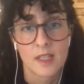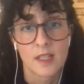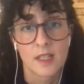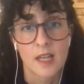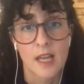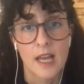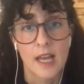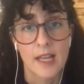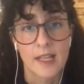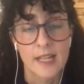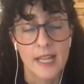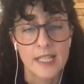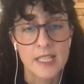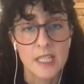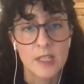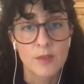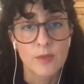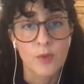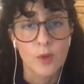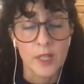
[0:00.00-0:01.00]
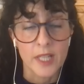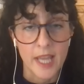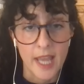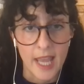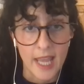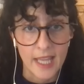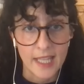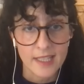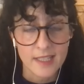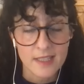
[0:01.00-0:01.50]
uh,
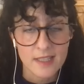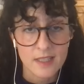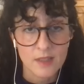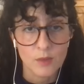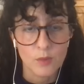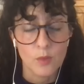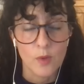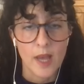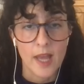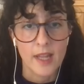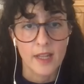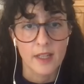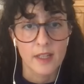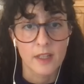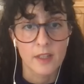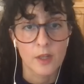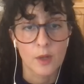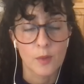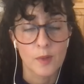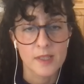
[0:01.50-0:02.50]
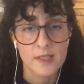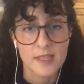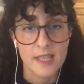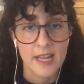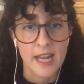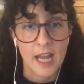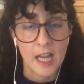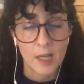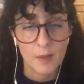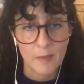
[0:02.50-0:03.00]
1948, when there was the
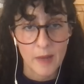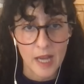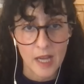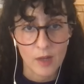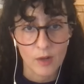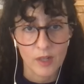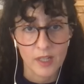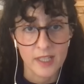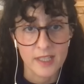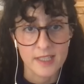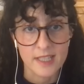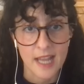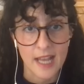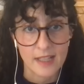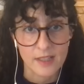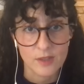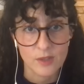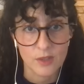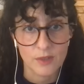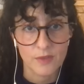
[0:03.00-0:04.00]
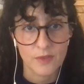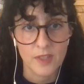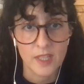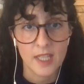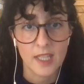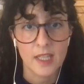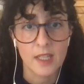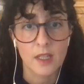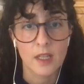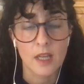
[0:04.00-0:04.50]
Nakba or
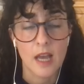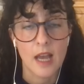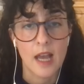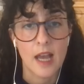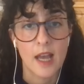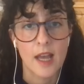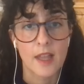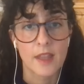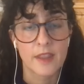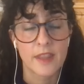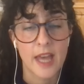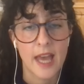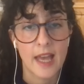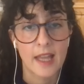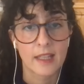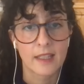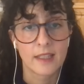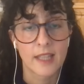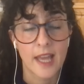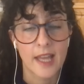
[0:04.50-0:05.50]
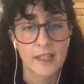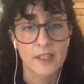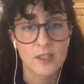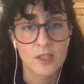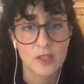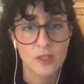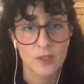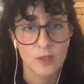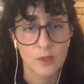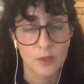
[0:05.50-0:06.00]
catastrophe uh, that led
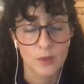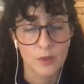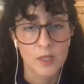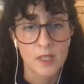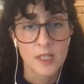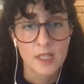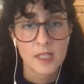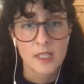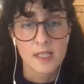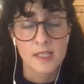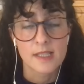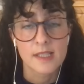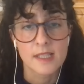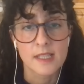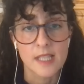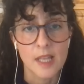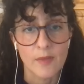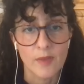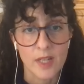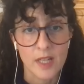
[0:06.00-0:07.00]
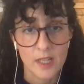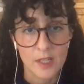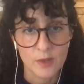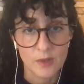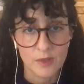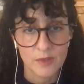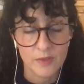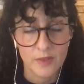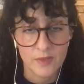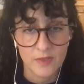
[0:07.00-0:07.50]
to
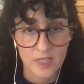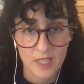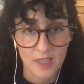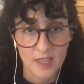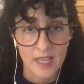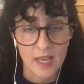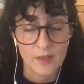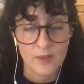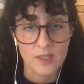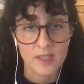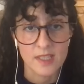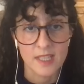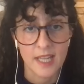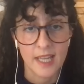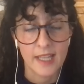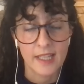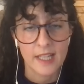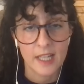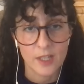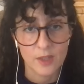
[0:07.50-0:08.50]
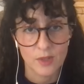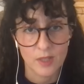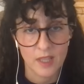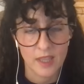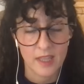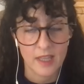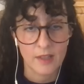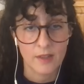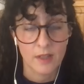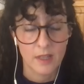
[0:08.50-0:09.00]
750,000 to
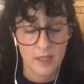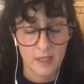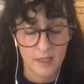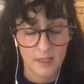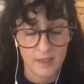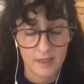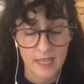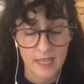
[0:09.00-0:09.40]
800,000 uh,